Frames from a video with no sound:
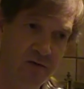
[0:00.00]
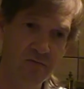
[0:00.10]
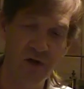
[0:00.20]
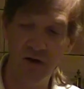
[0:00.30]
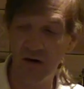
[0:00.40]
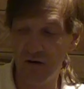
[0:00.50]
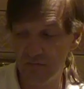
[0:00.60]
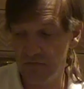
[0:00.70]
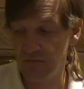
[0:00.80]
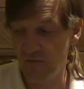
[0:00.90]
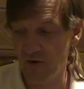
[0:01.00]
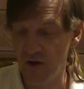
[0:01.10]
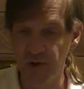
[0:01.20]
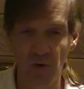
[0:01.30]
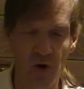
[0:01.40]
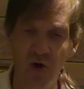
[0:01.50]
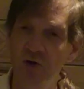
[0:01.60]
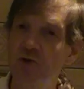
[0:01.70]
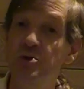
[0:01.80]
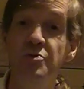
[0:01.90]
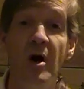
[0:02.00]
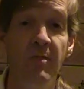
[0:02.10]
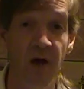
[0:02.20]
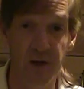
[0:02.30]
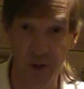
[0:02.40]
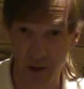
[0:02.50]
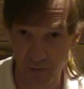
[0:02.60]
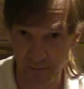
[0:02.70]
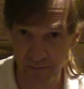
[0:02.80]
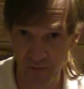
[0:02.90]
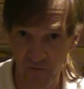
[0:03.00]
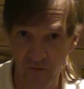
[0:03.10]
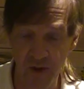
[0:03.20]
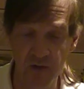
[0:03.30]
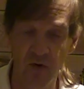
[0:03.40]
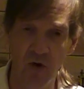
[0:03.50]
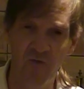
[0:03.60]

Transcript: they are fairly small, do not buy a cello. First of all,